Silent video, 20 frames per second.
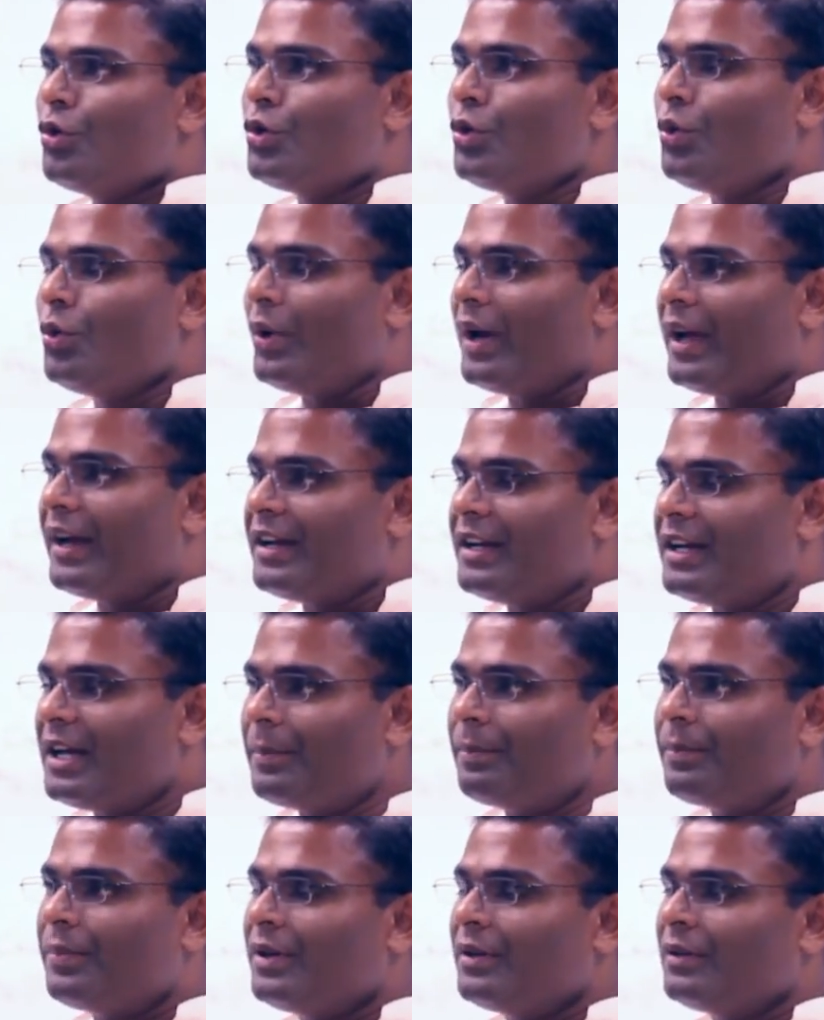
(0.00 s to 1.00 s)
You end
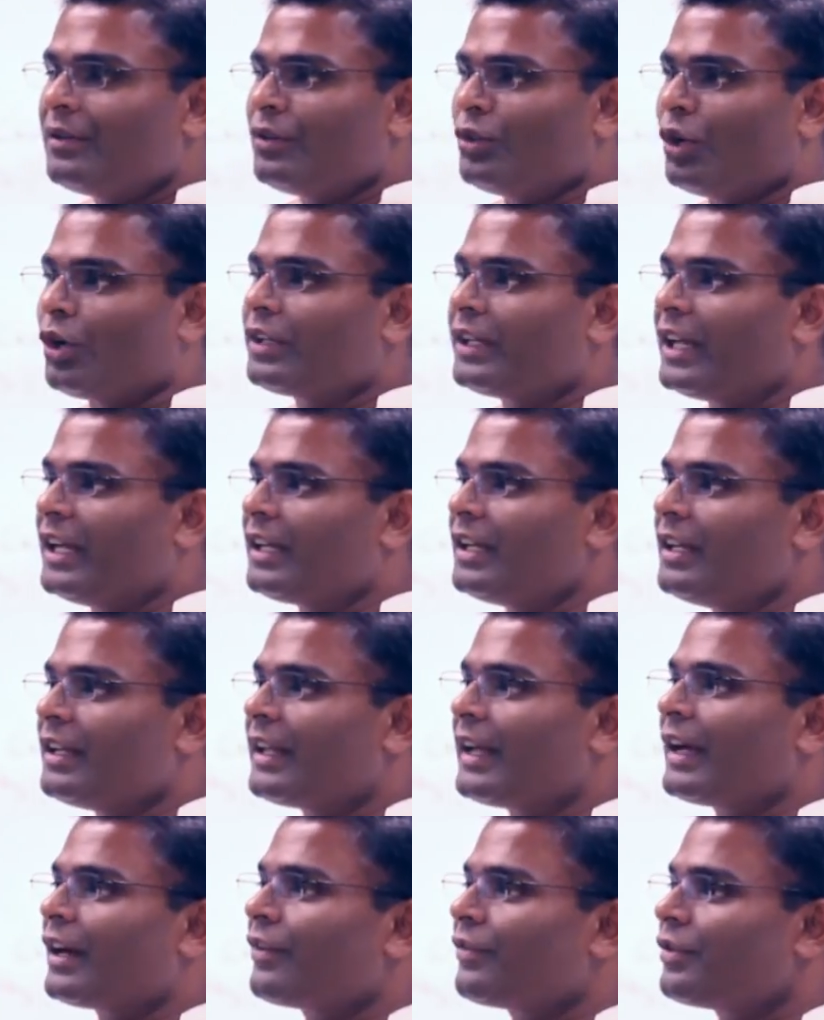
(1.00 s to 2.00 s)
up not taking
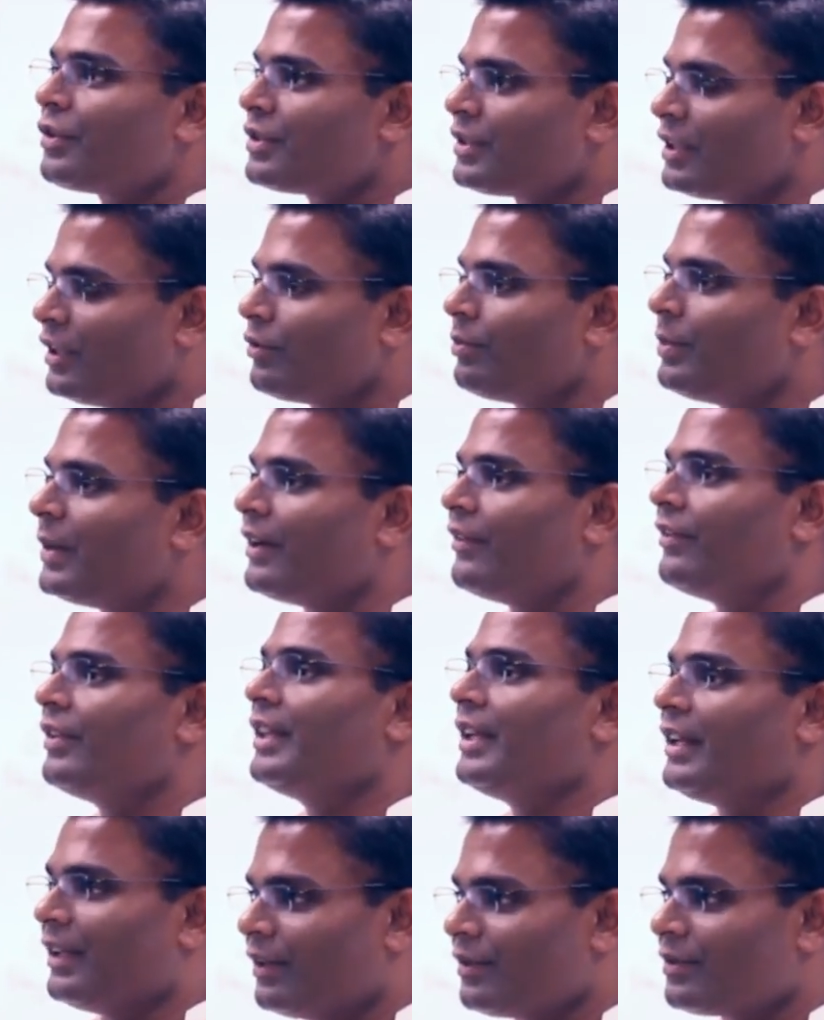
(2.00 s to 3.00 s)
care of yourself but
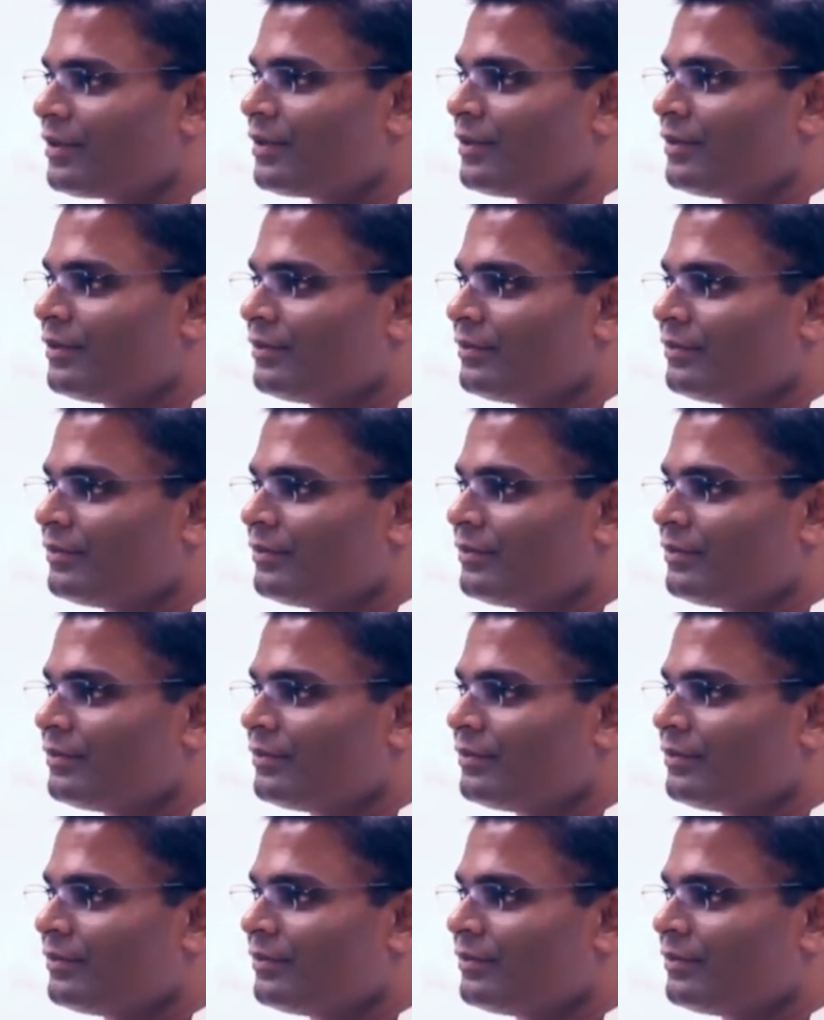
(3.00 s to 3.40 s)
everything else.